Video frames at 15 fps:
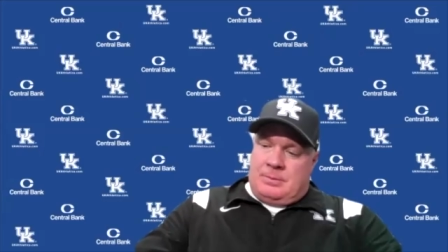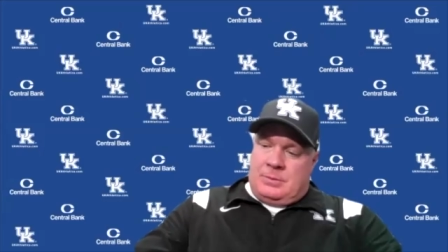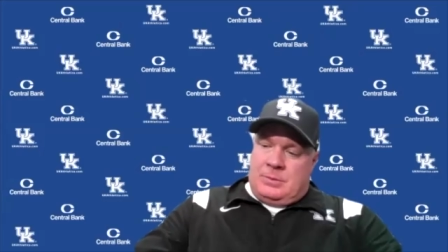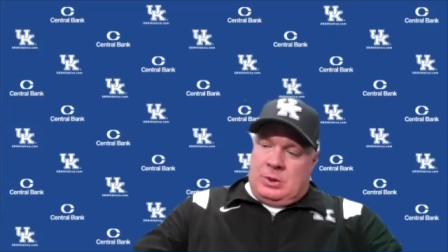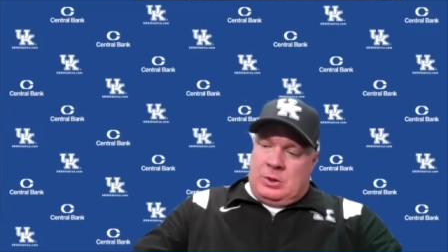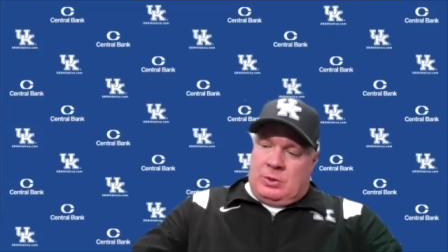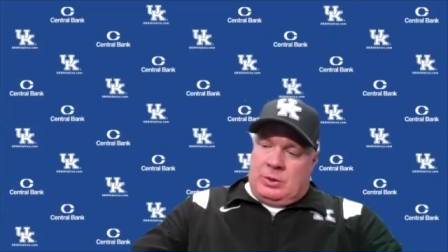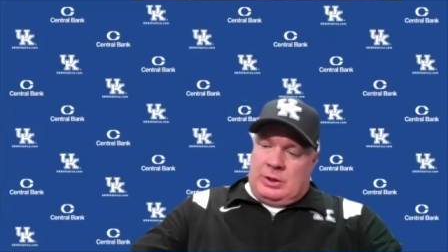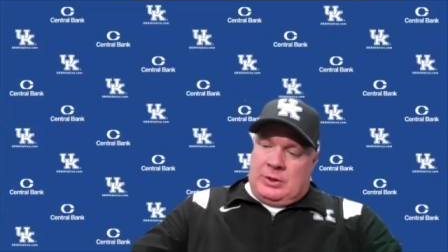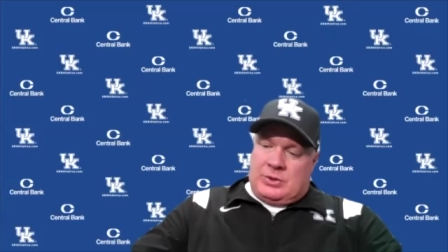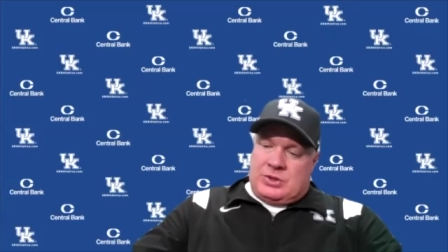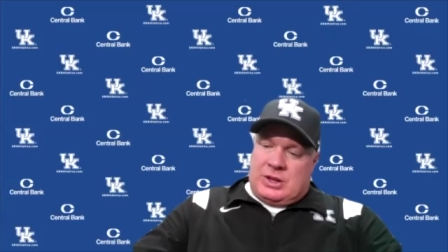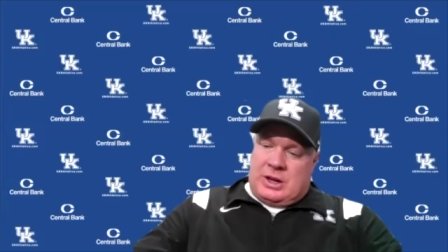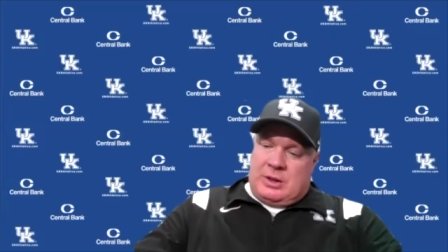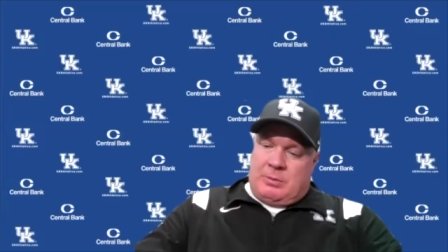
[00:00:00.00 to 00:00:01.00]
you know, on the other
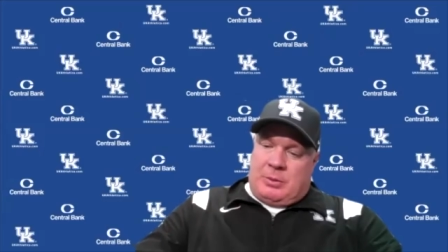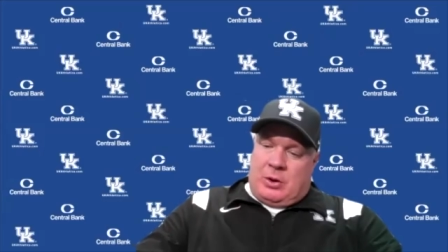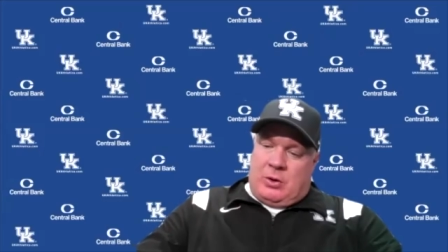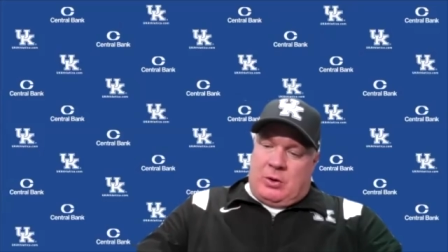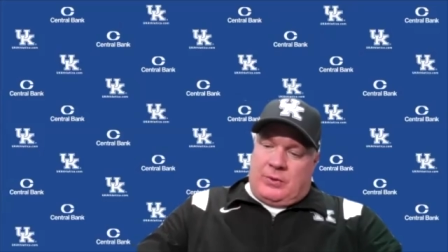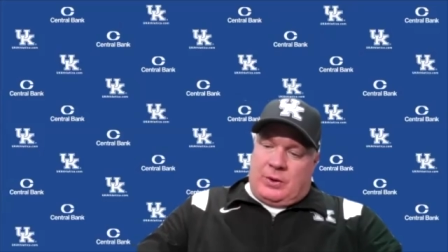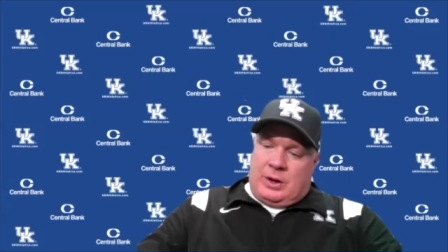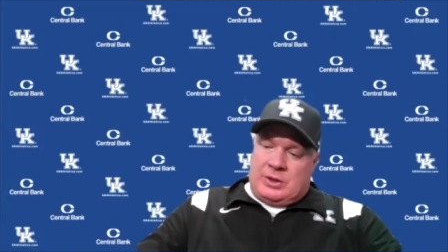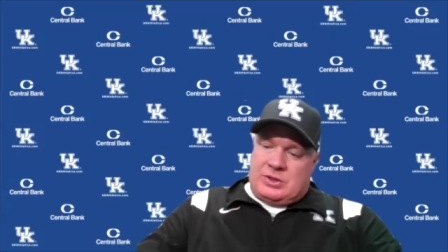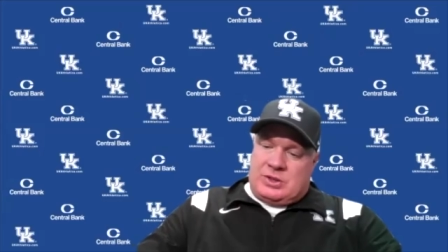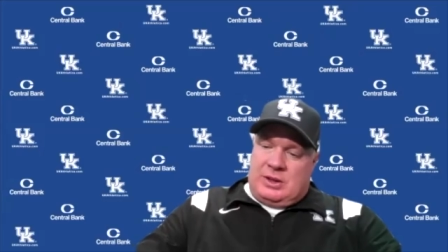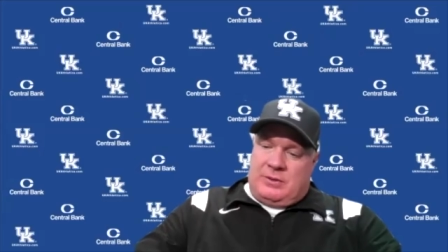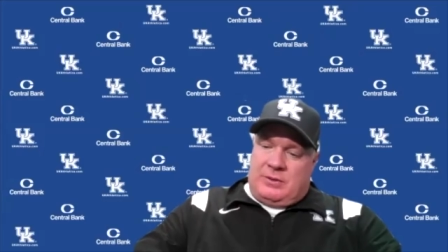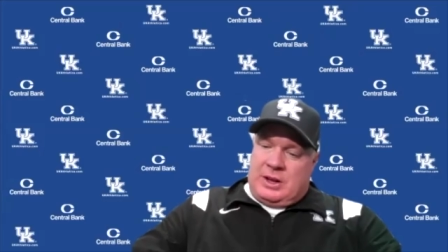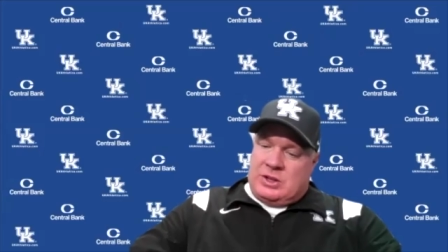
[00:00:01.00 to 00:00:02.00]
side of the ball, for us
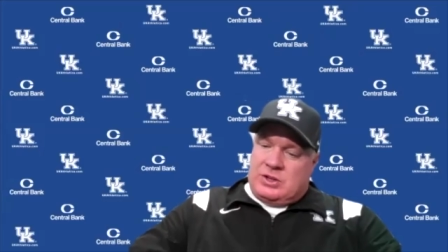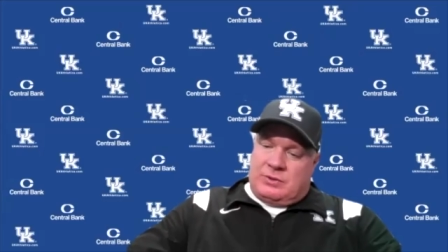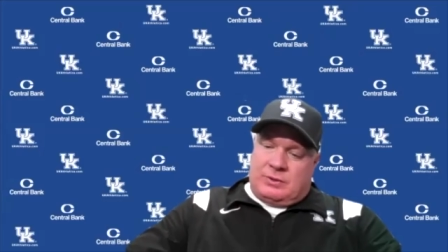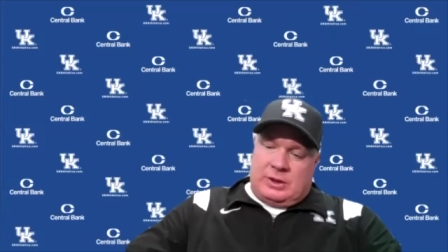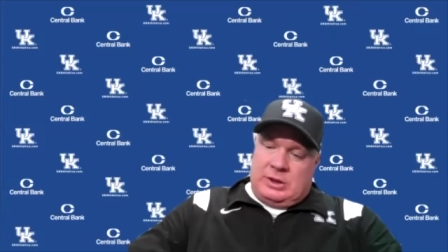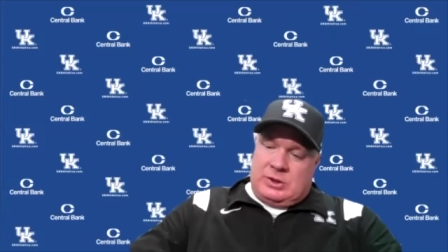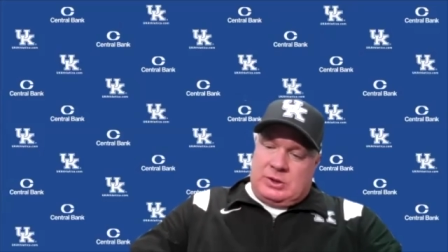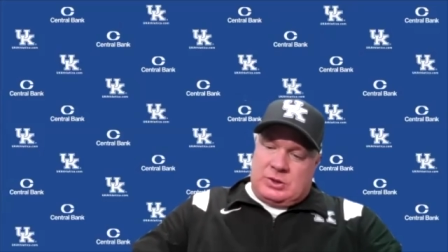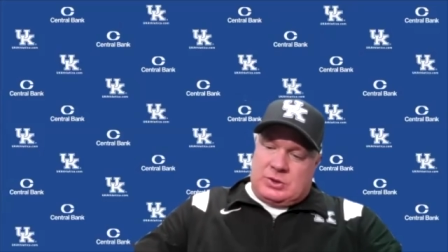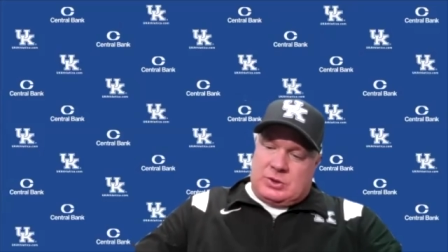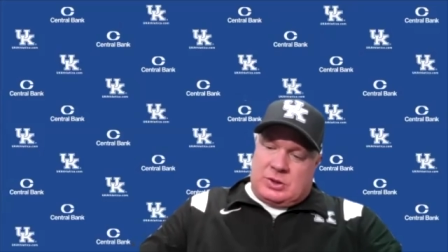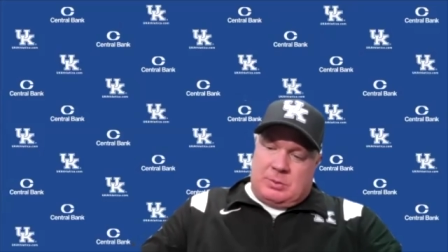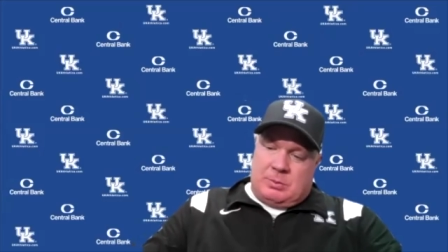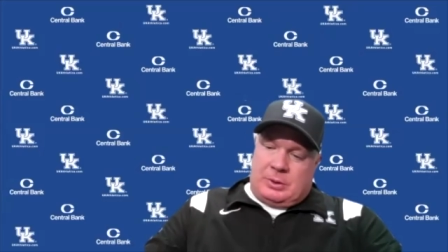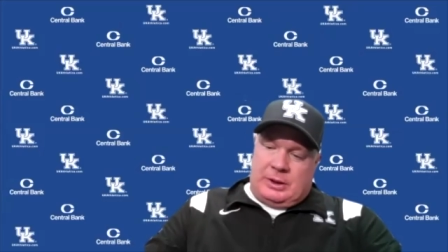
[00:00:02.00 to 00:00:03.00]
defensively,
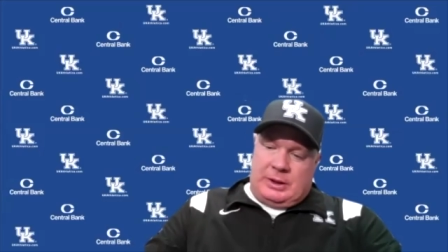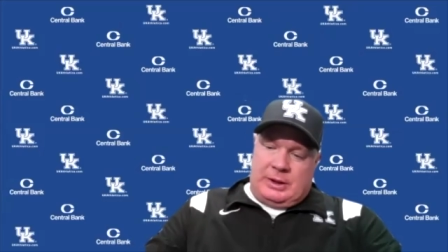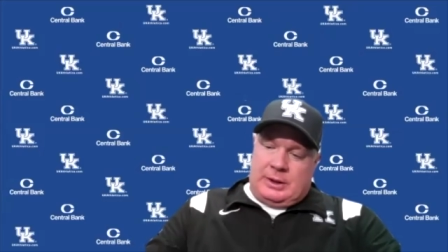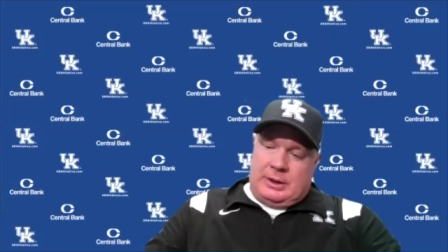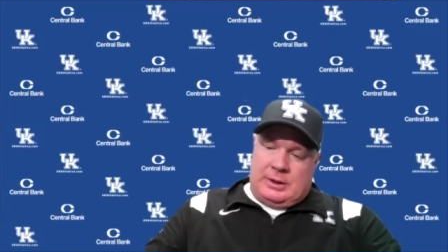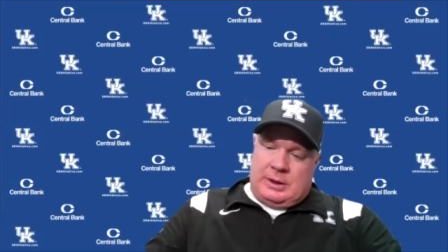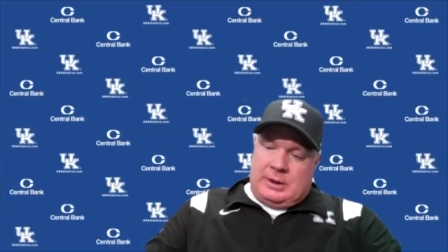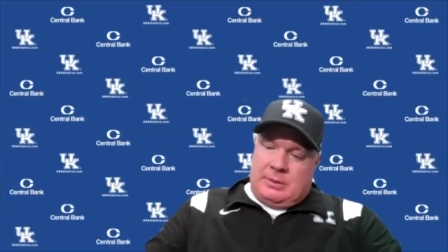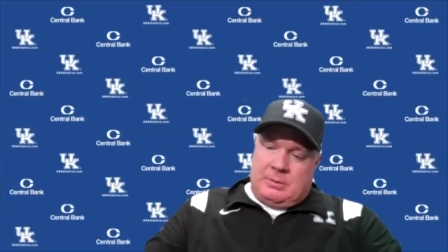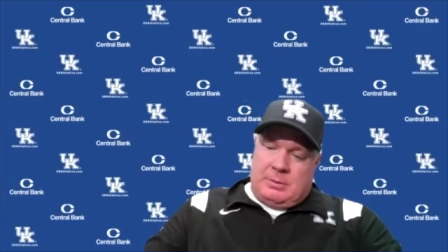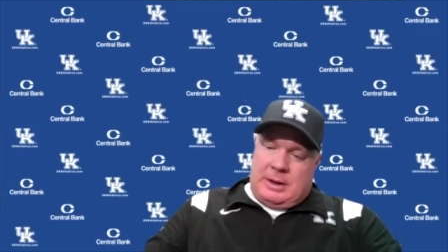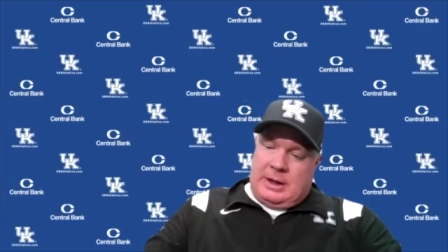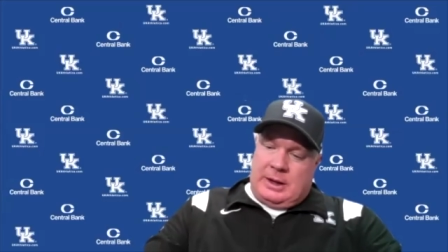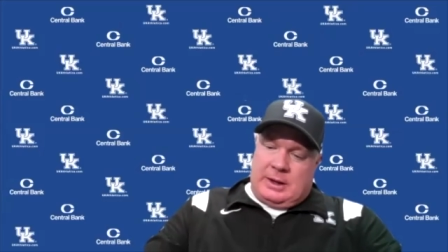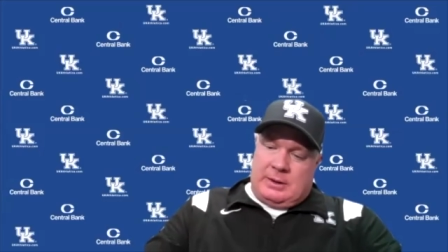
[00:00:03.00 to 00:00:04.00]
just completely didn't
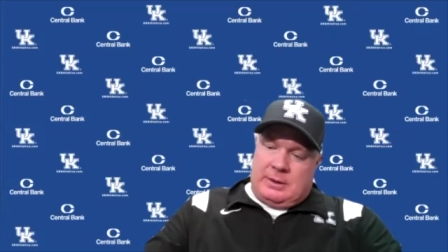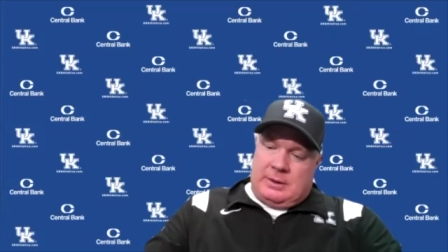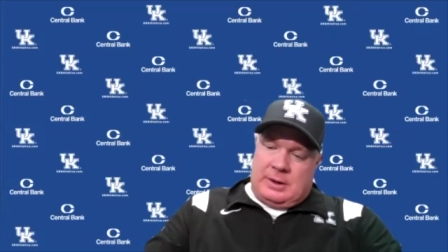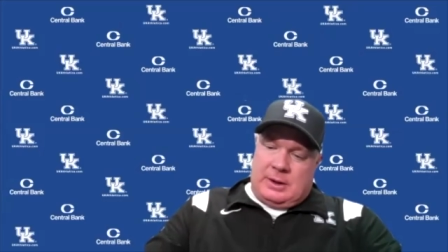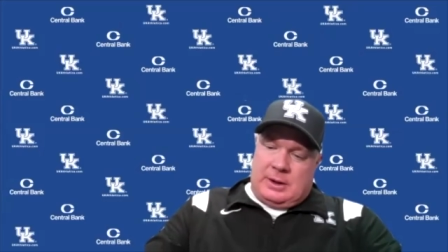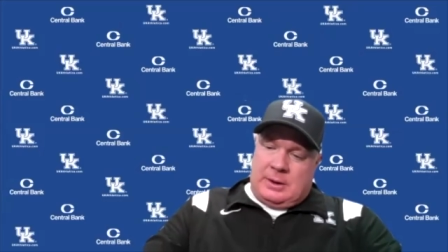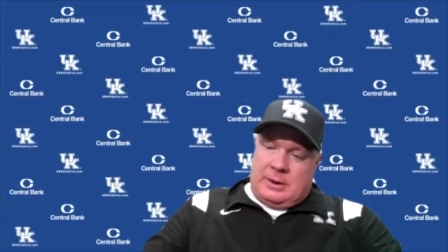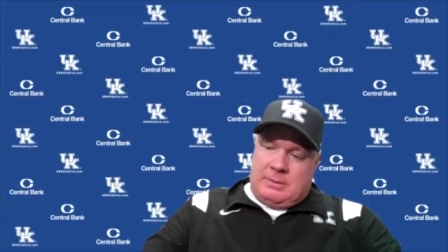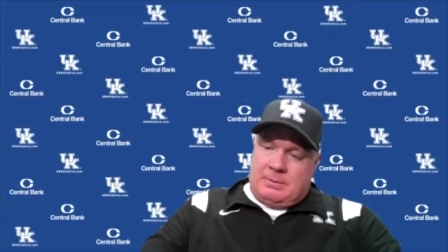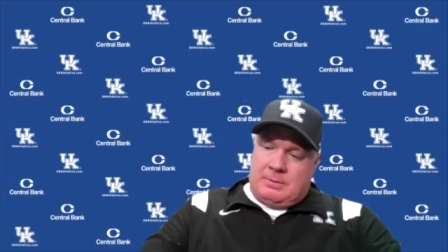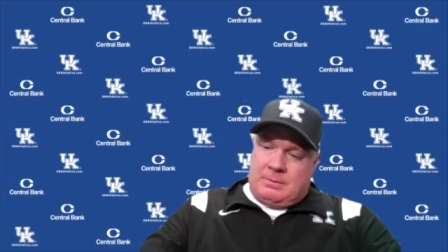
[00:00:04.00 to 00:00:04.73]
make. Uh,